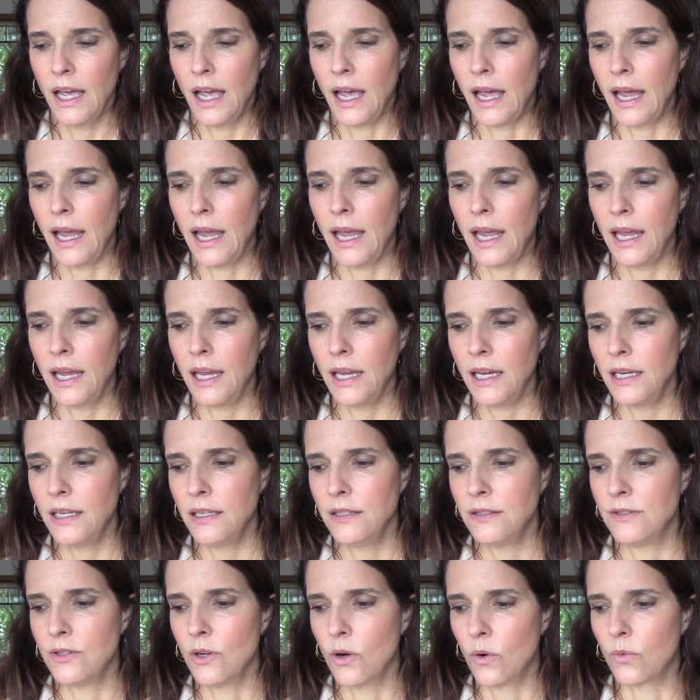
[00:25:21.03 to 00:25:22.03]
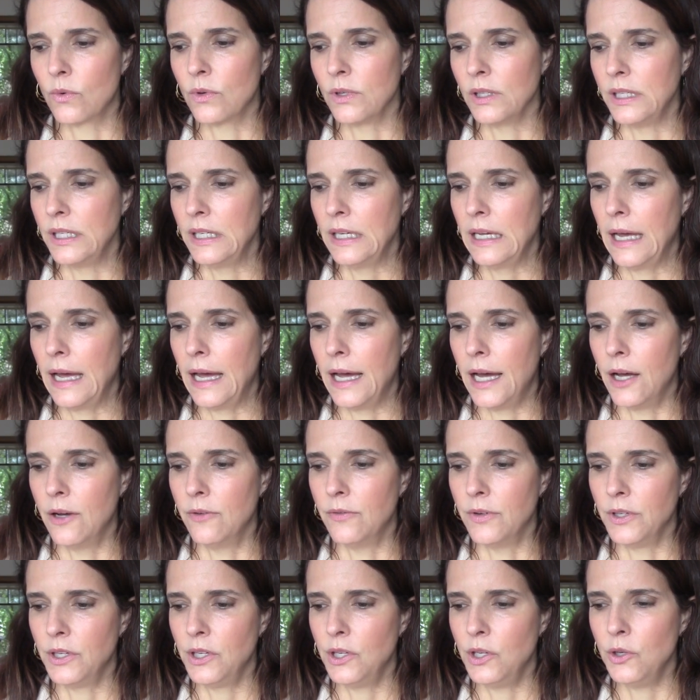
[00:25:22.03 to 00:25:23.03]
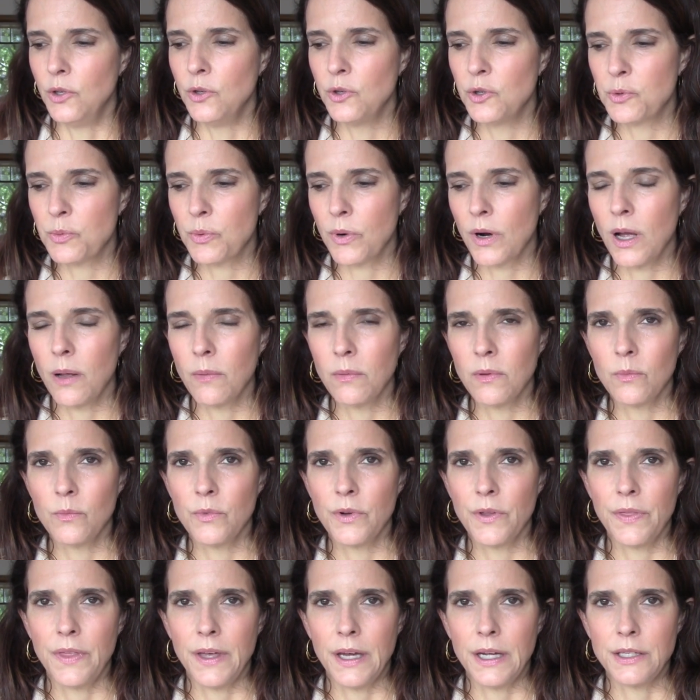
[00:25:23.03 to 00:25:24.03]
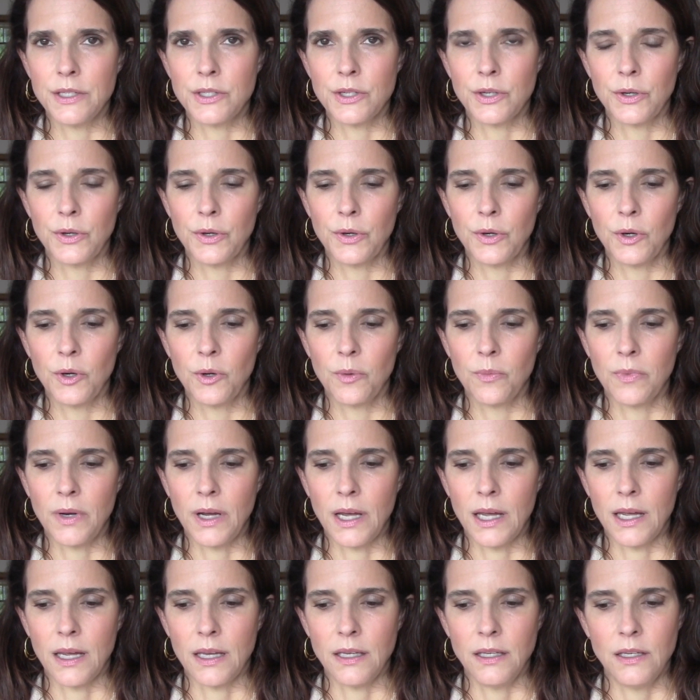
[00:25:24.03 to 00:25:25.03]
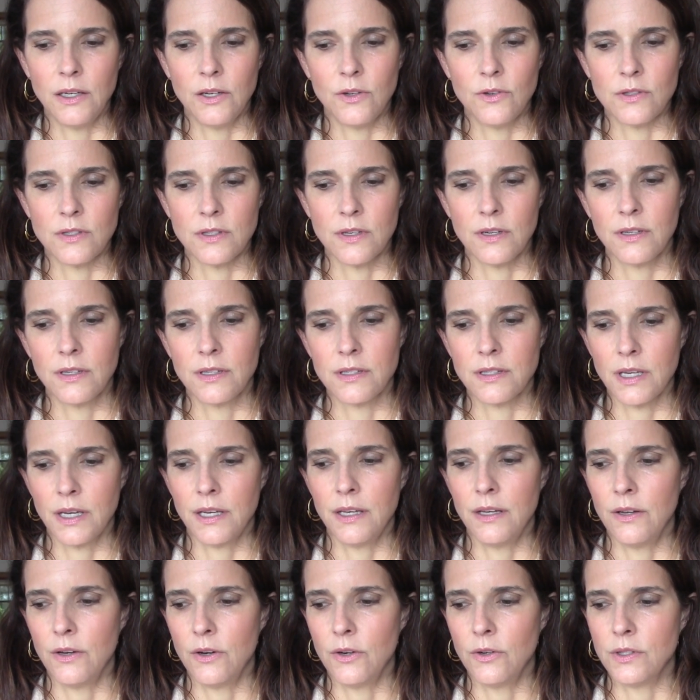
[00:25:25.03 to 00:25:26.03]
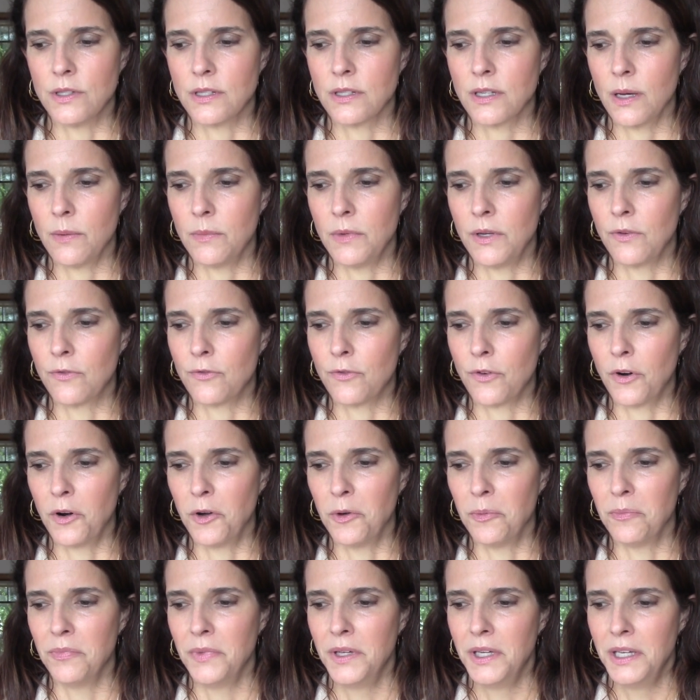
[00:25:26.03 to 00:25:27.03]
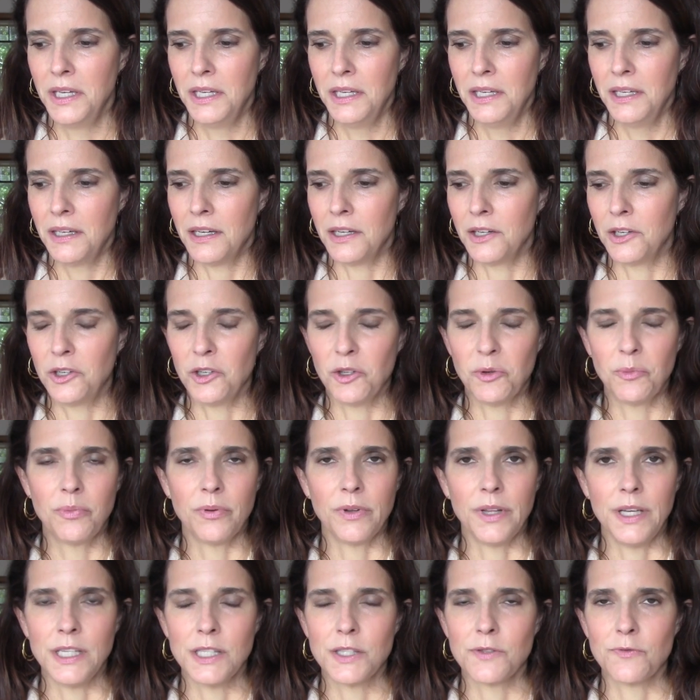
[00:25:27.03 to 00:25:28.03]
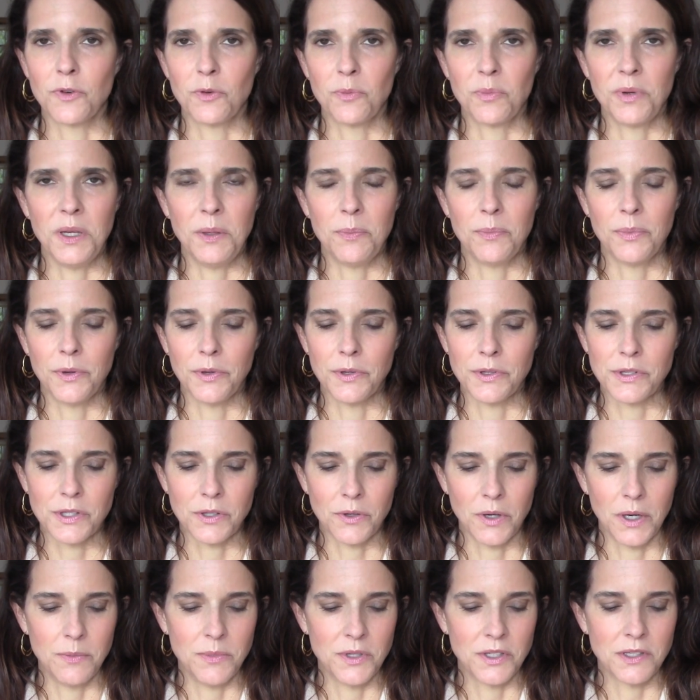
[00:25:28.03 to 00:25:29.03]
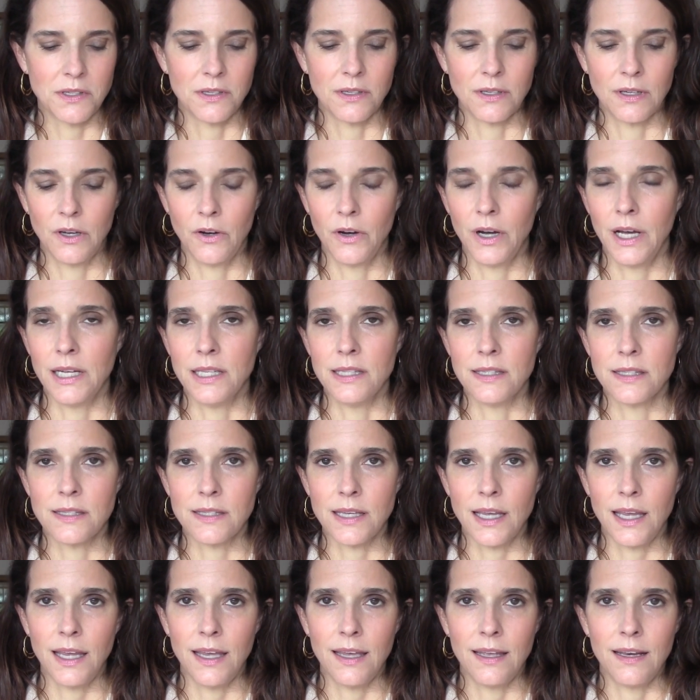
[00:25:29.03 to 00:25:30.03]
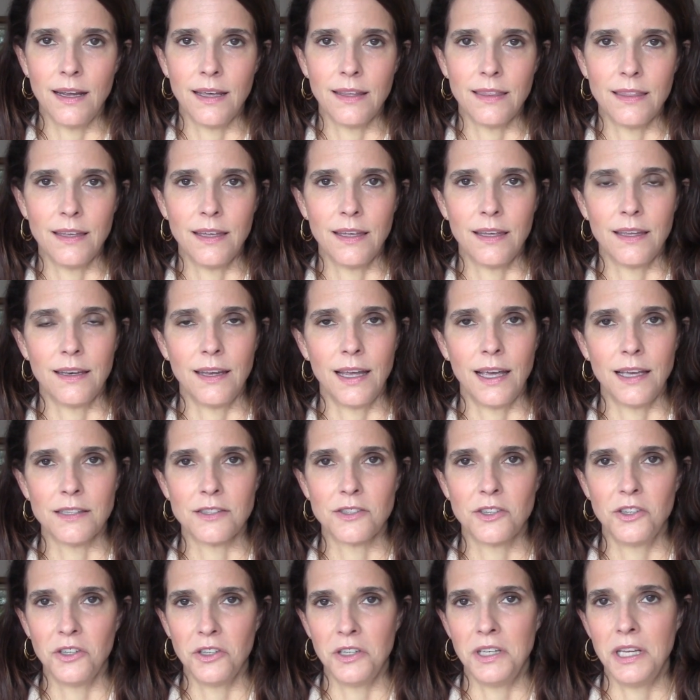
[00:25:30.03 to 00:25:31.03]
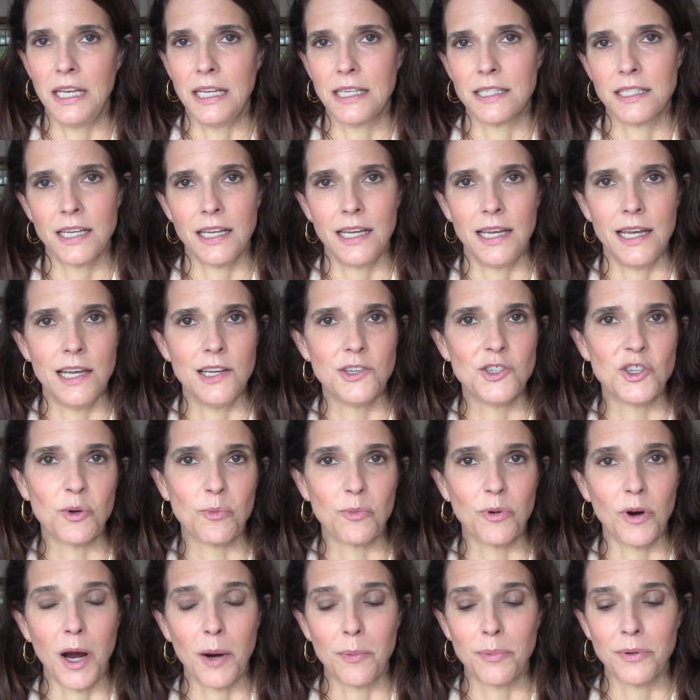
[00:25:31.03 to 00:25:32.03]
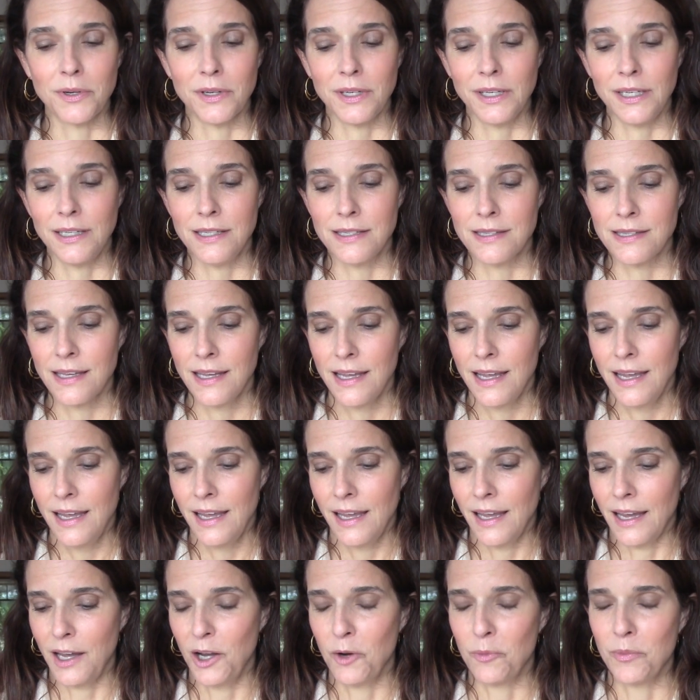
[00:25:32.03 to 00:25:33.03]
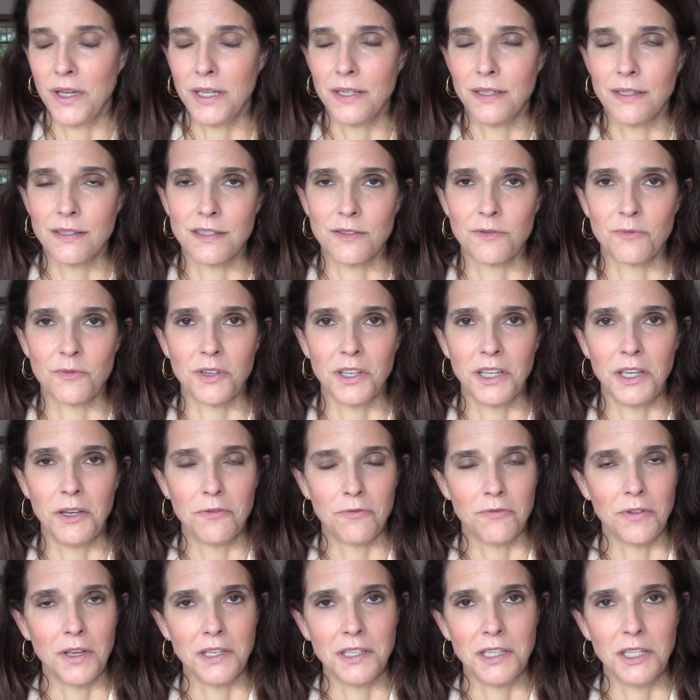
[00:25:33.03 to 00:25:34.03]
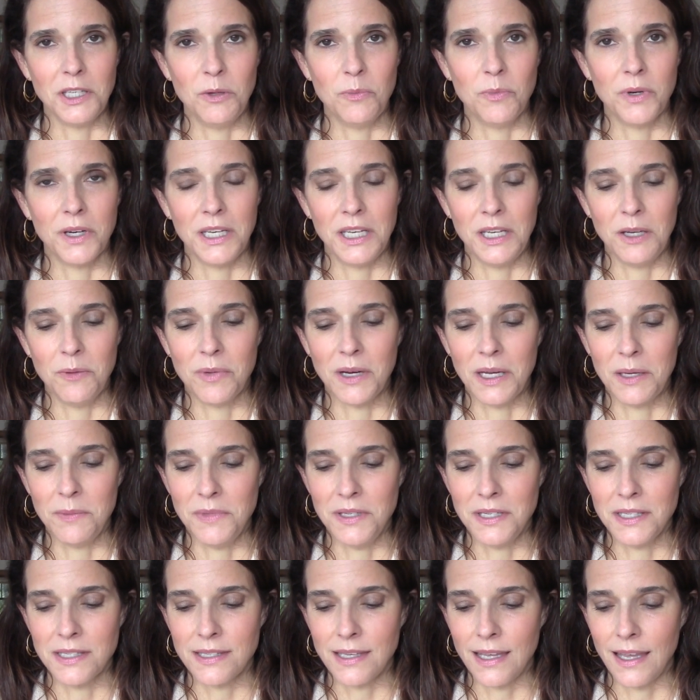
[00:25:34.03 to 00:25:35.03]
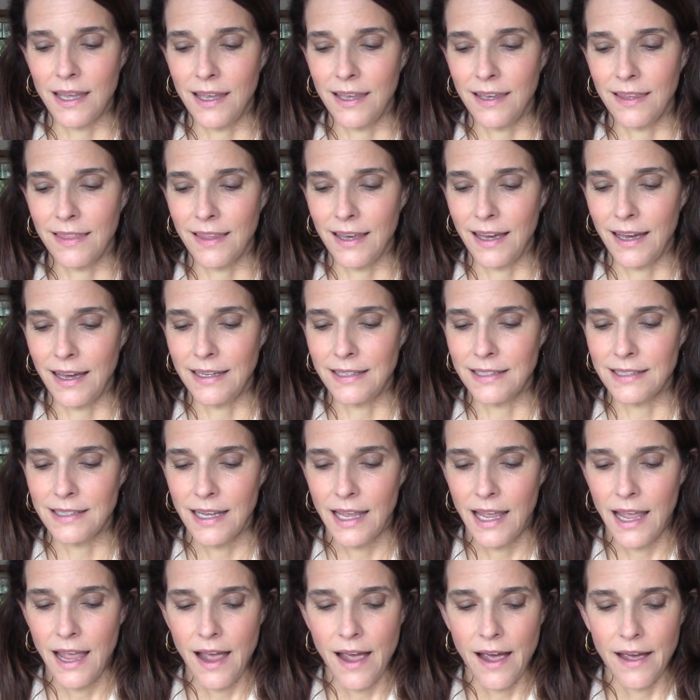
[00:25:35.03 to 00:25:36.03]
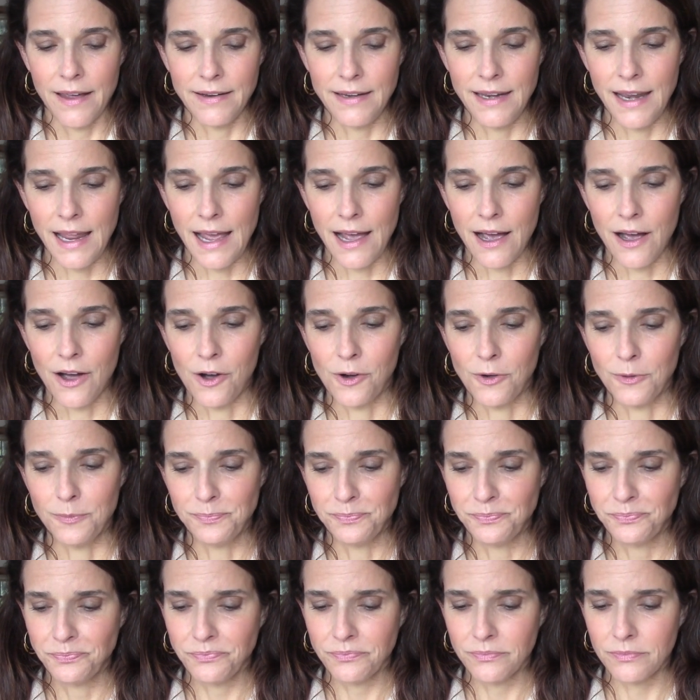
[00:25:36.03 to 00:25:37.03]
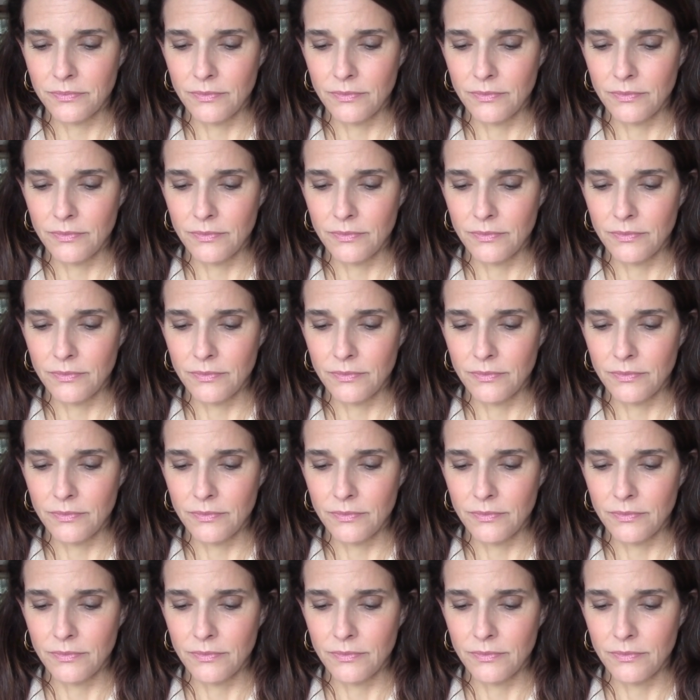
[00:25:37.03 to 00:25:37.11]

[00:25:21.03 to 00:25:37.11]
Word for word: I don't really have a huge problem with that term, uh, you know, as long as I know it's coming from a good place for people. So I'm just gonna go ahead and say it. I think it has good anti-aging properties. I hope that doesn't really offend anybody by me saying that. Now,